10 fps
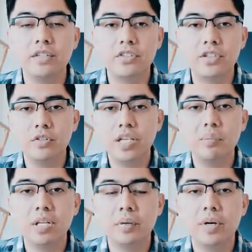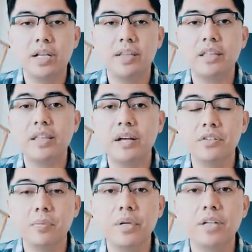still keeping in mind that
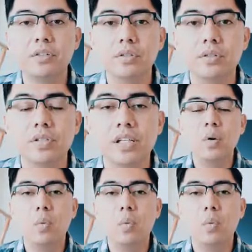1,000 pixels.